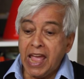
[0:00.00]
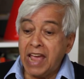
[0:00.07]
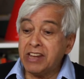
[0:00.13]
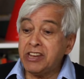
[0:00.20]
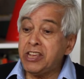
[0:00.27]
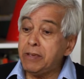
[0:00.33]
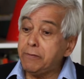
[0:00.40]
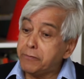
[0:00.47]

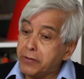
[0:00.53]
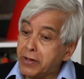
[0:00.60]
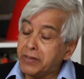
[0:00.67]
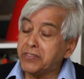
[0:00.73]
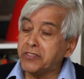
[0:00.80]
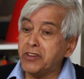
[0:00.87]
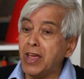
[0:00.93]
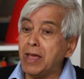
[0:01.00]
and he
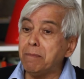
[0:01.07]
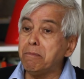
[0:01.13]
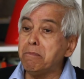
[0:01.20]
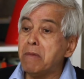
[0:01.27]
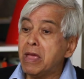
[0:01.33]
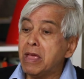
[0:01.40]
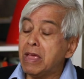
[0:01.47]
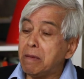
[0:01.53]
first time
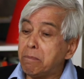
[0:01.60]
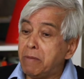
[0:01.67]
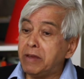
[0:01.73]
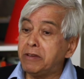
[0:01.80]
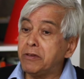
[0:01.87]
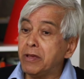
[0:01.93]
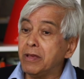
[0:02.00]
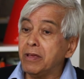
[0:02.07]

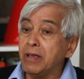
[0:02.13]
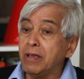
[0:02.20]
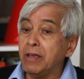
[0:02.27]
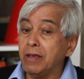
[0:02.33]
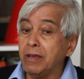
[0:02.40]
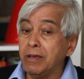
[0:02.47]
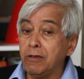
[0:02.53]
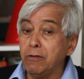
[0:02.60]
made,
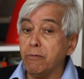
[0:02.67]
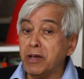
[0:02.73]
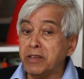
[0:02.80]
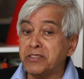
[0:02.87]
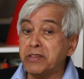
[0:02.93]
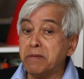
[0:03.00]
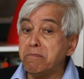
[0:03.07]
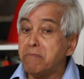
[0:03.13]
you
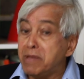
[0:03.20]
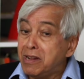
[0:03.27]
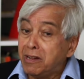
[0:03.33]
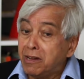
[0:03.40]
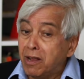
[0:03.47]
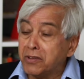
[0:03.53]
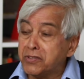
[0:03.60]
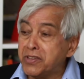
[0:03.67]
might say,
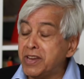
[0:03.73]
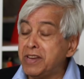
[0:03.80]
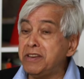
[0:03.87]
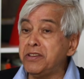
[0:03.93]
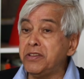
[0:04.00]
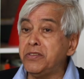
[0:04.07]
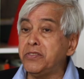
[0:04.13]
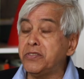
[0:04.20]
middle-class
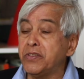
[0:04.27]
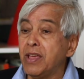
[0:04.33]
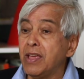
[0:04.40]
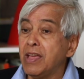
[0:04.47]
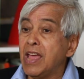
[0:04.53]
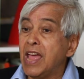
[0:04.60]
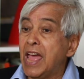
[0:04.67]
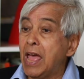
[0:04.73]
Indians
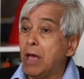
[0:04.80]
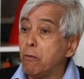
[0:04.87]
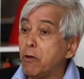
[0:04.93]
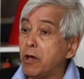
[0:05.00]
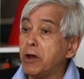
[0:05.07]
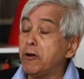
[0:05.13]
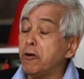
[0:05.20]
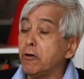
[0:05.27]

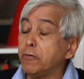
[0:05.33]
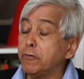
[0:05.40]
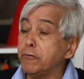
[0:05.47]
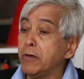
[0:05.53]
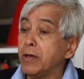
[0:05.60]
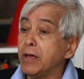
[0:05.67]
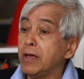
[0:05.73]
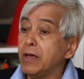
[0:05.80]
aware of
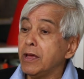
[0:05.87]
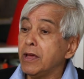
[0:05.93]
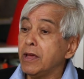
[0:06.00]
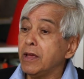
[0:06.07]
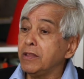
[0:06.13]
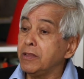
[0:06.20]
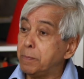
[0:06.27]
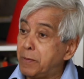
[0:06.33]

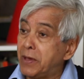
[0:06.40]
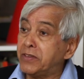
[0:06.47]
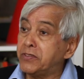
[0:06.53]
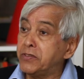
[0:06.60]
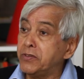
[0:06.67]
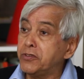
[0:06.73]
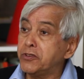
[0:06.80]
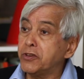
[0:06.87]
the
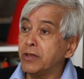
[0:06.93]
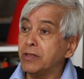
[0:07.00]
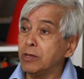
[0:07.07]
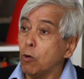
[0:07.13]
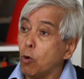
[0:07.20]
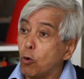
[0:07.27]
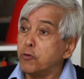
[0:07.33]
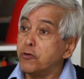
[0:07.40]
peasant,
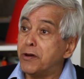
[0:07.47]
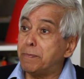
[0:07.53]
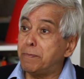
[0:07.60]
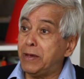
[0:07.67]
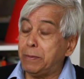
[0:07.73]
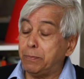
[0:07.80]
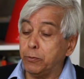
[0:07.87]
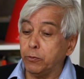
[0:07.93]
the ordinary
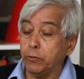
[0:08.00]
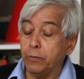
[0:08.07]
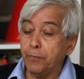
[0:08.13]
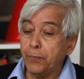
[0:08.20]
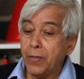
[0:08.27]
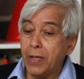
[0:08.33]
people.